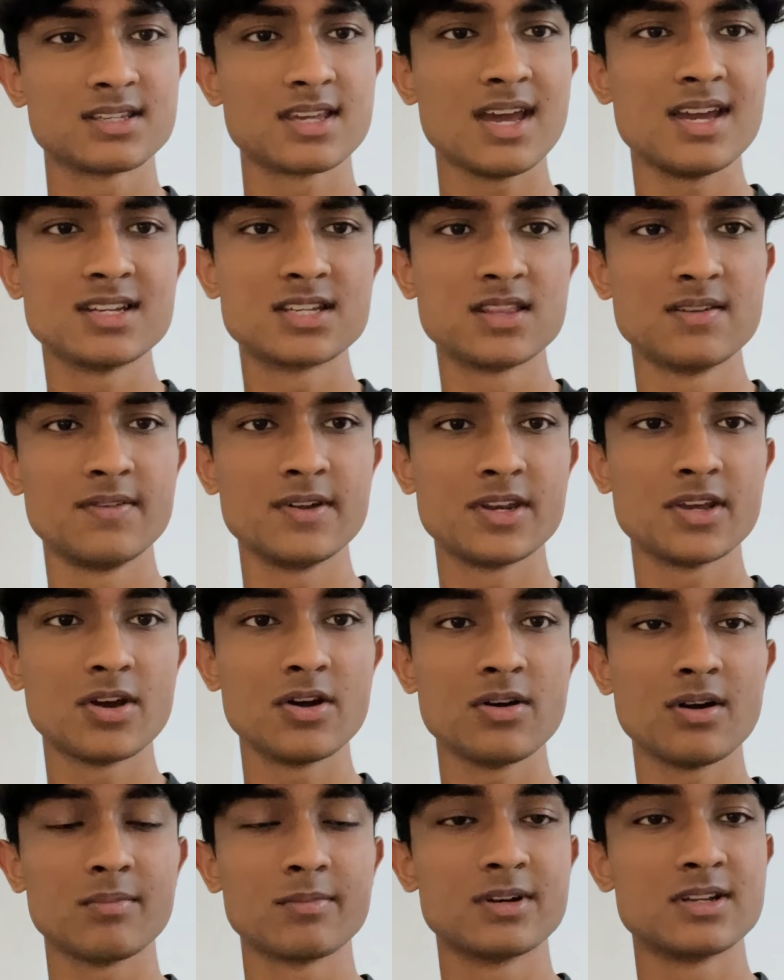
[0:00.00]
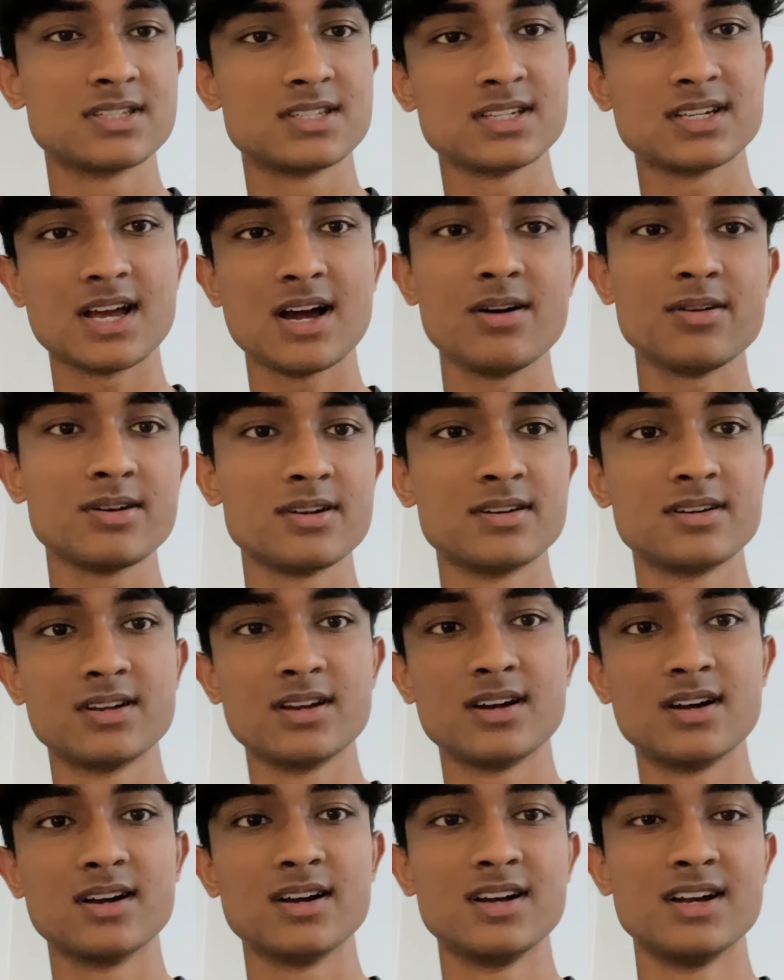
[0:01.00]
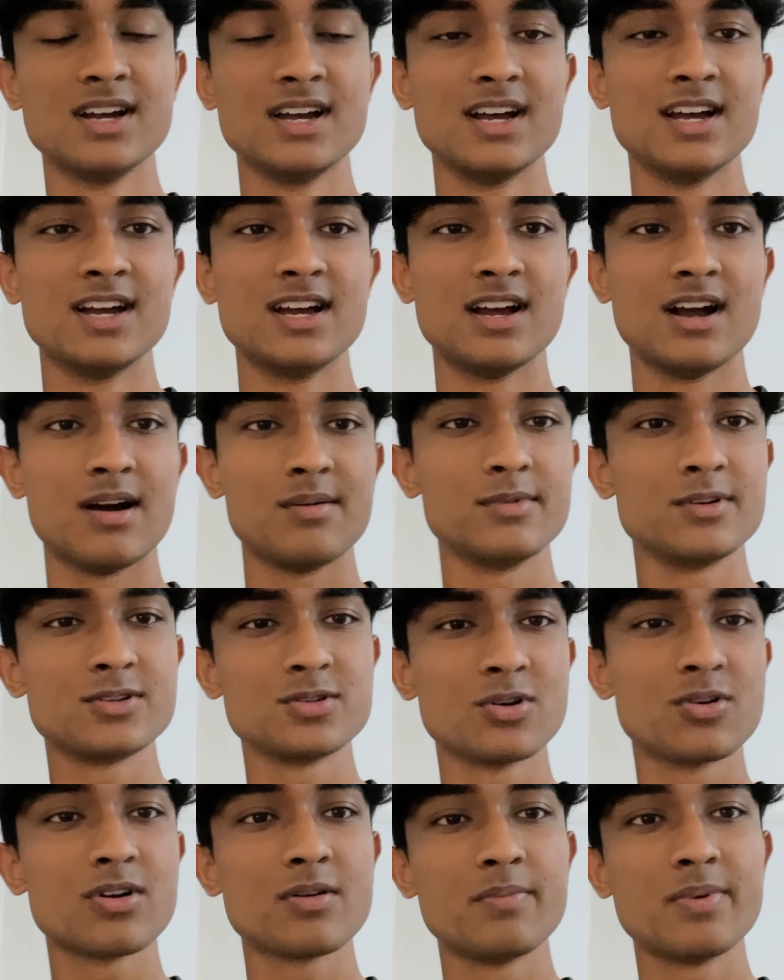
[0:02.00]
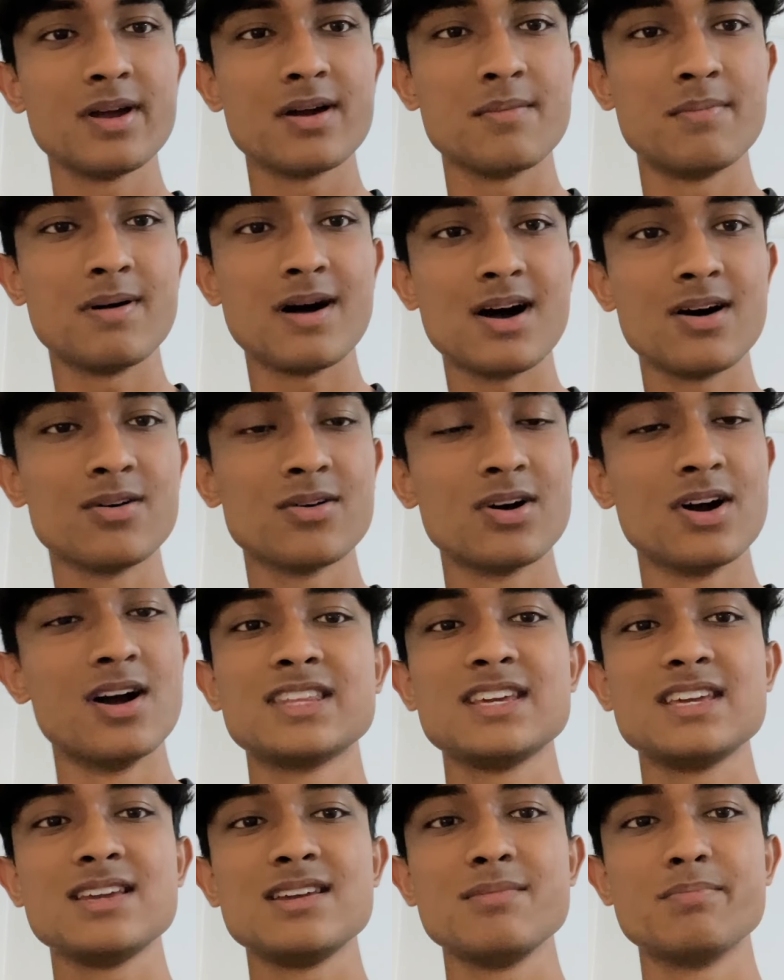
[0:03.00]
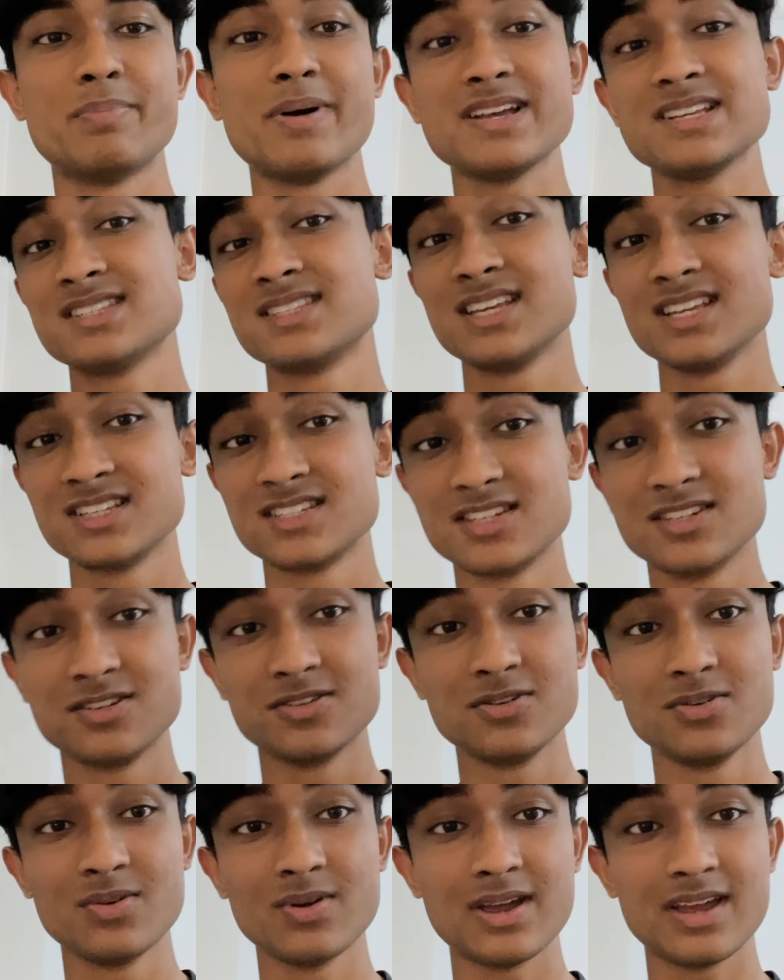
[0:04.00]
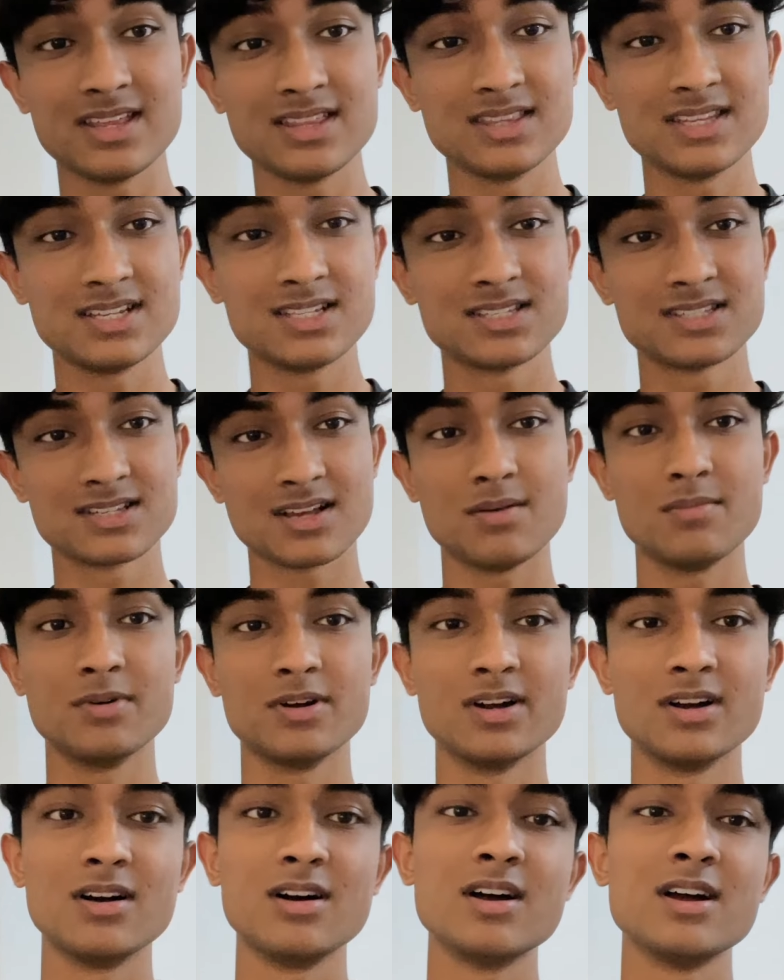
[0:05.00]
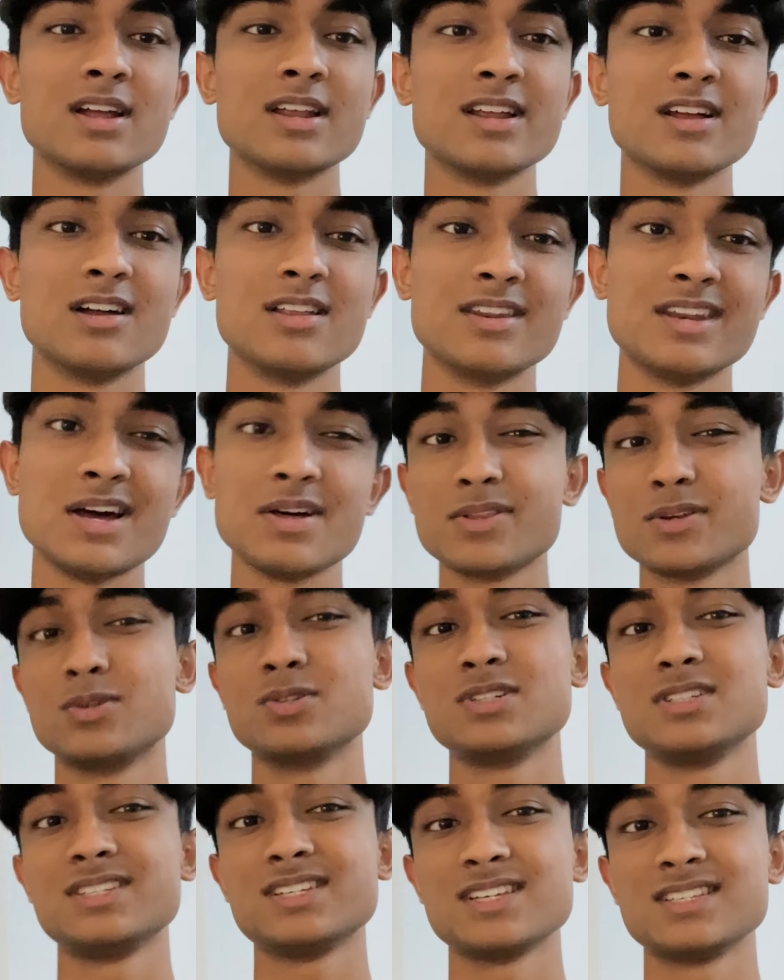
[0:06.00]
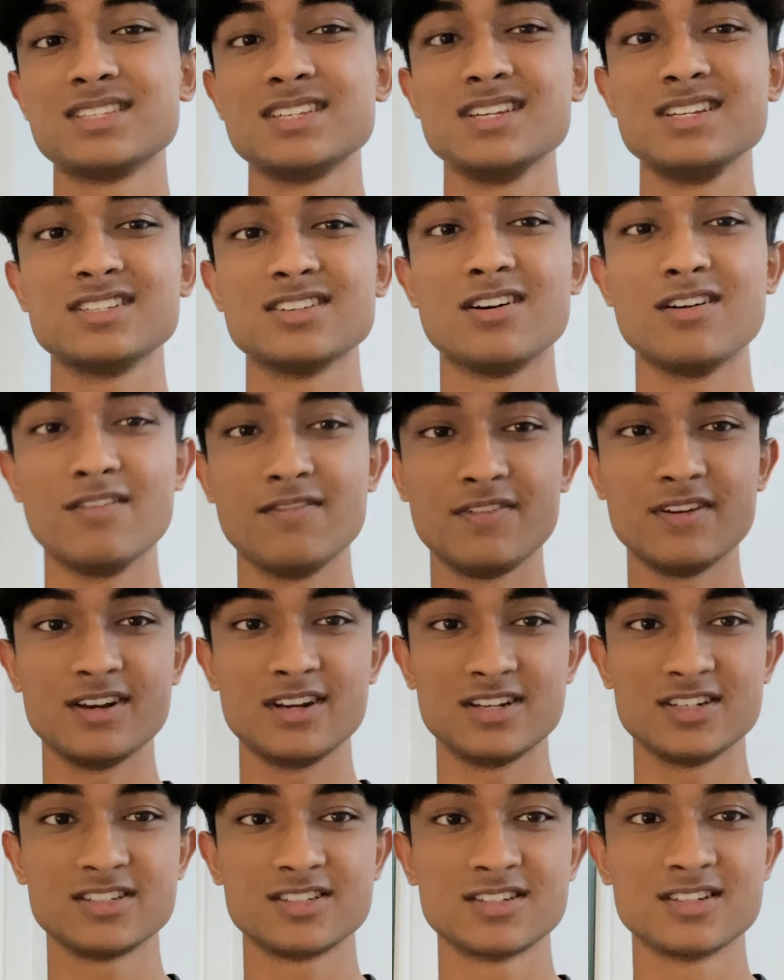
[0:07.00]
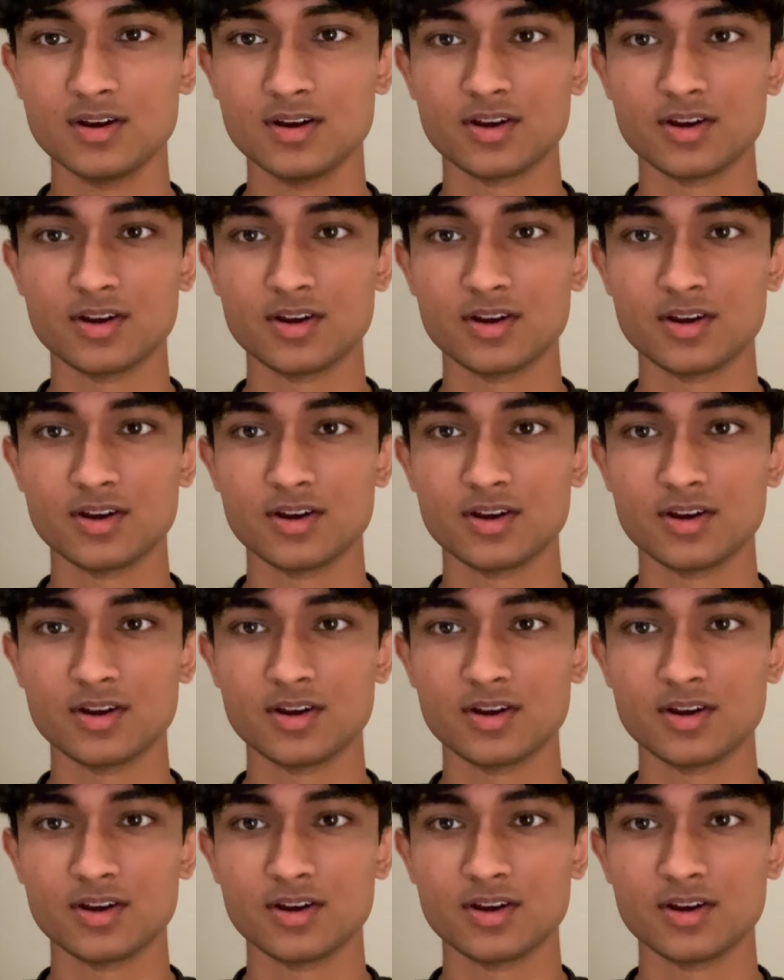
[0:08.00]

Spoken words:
get into the video. I'm gonna sit down and I'm gonna talk a bit about the best things to do in the summer now that your GCSEs are finished.